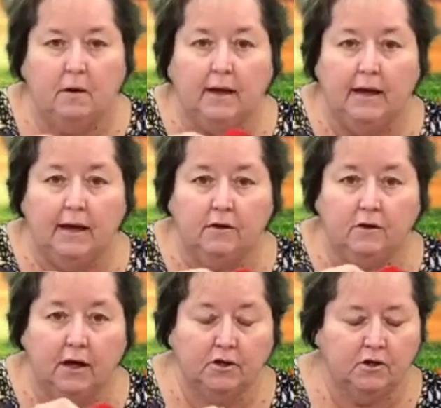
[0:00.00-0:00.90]
and you
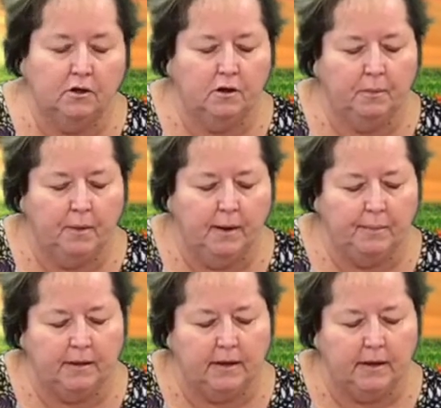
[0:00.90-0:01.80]
got your little poppy
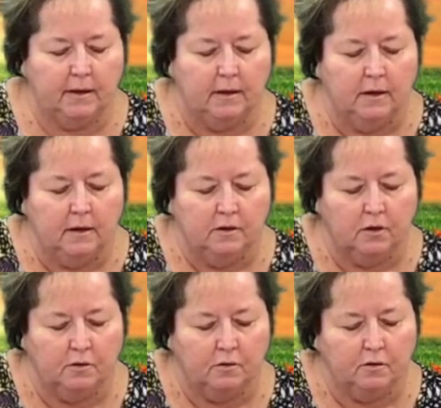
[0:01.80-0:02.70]
thing.
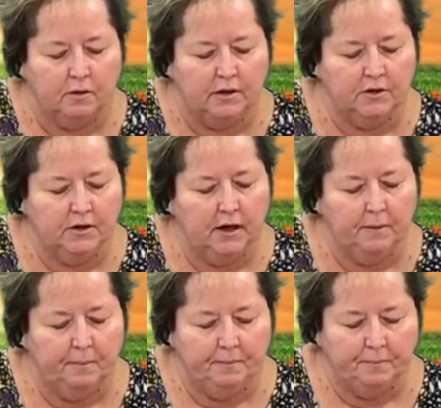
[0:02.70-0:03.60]
So crunch it up
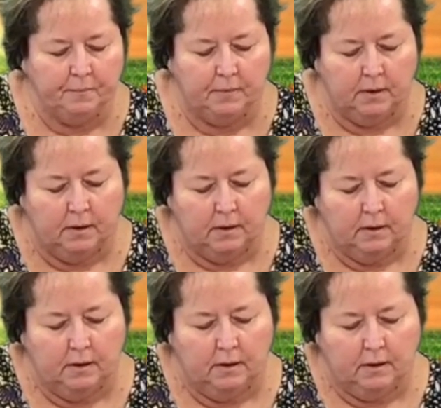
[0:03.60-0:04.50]

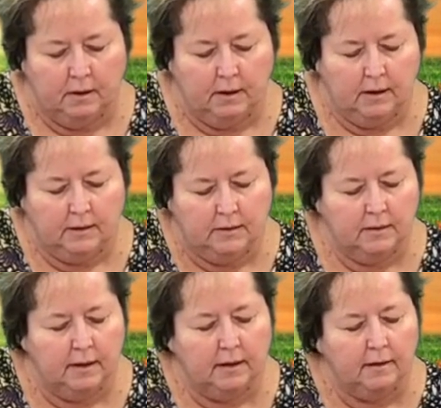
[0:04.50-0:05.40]
kind of
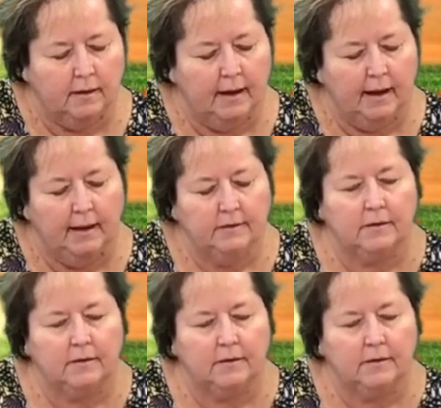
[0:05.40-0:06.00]
like that.